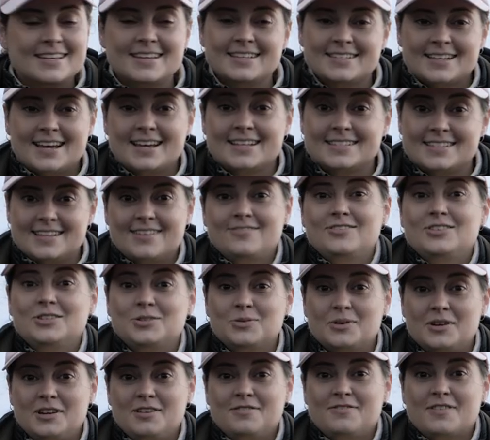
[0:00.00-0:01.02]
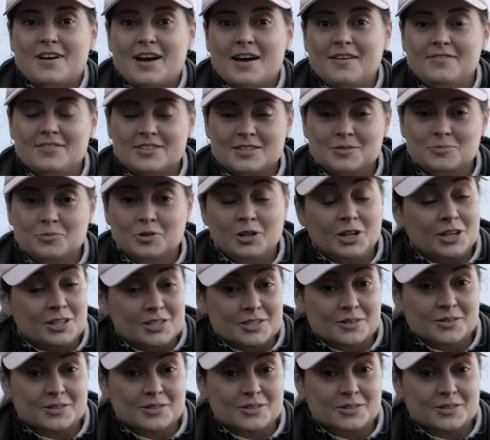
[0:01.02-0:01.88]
is at 7:25 this morning,